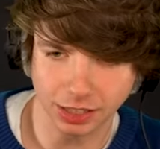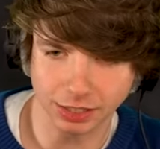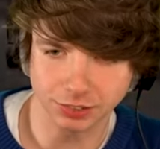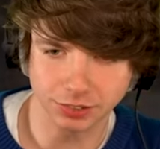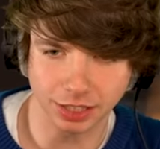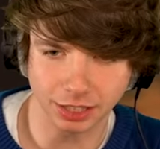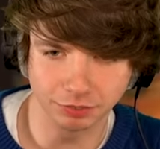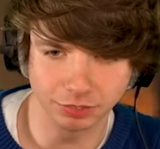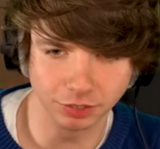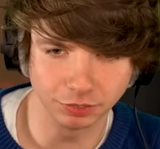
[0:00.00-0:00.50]

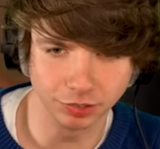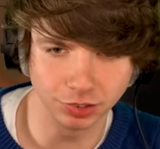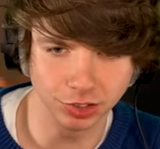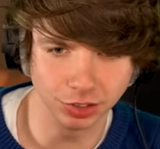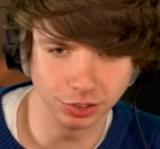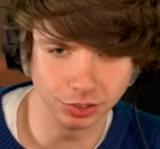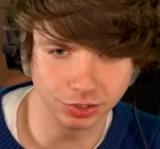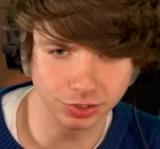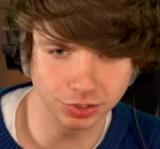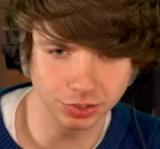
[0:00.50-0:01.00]
That's. I've never
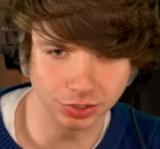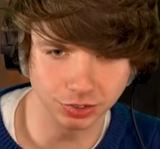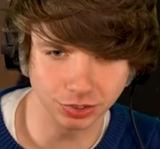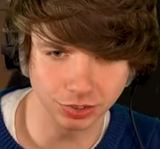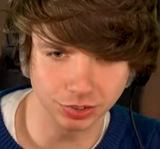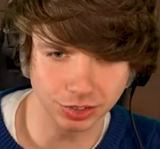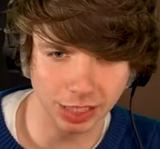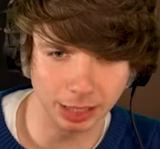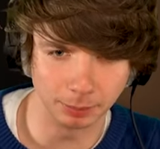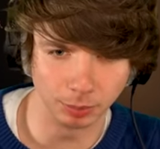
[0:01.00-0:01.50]
seen this. Is
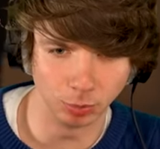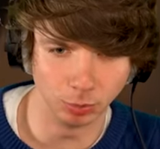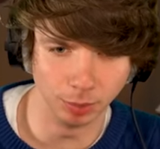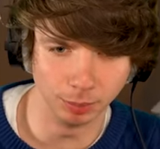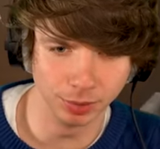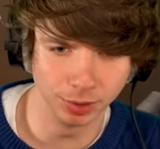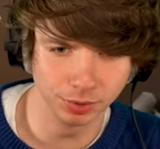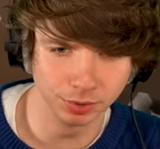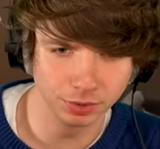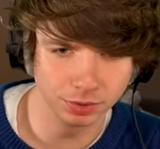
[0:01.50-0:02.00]
this camera
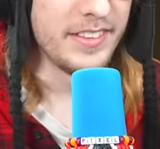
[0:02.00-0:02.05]
woman?